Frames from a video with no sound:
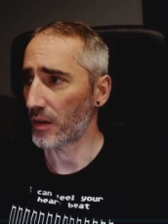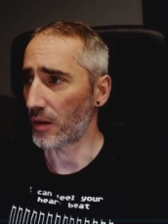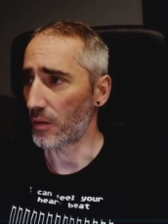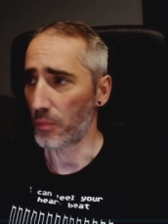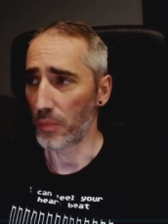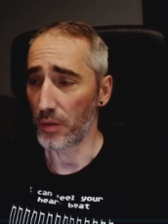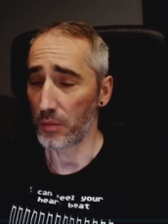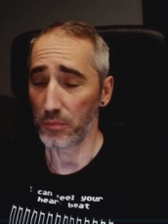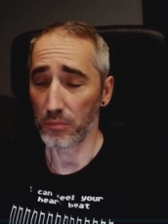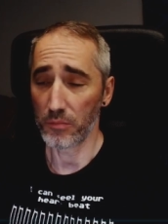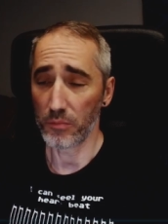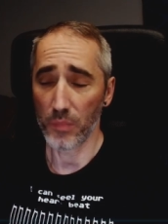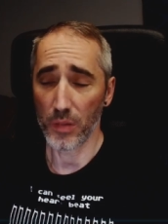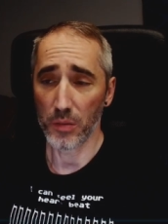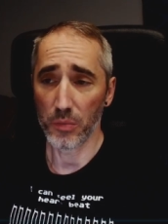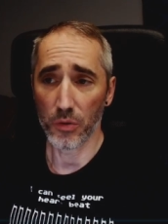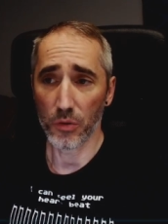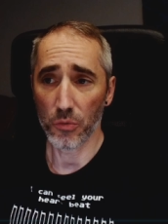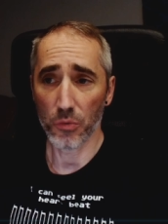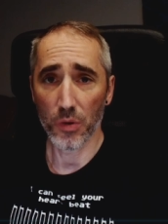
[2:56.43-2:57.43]
are
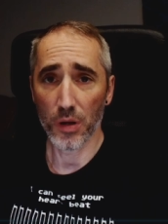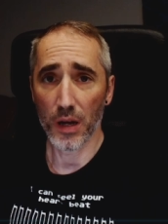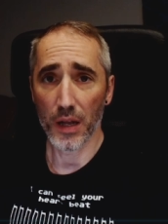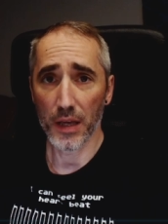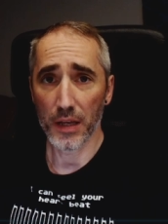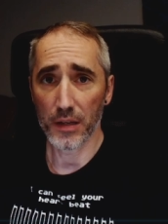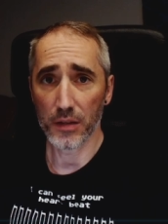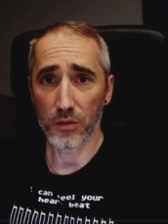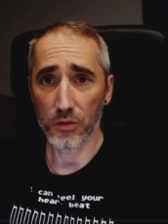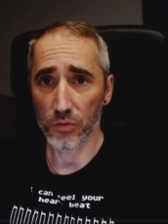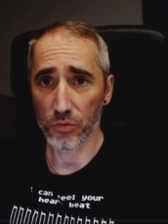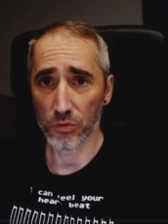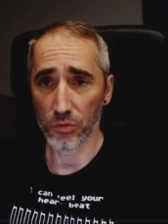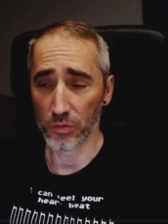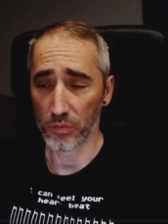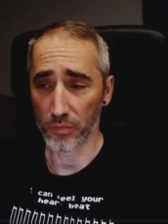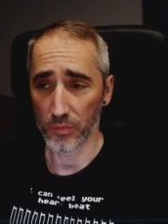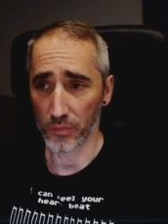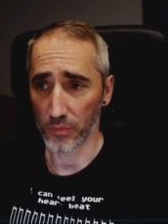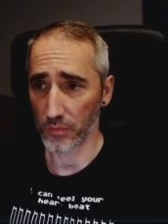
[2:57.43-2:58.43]
maybe related
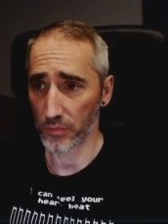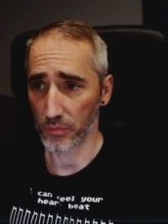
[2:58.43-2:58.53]
to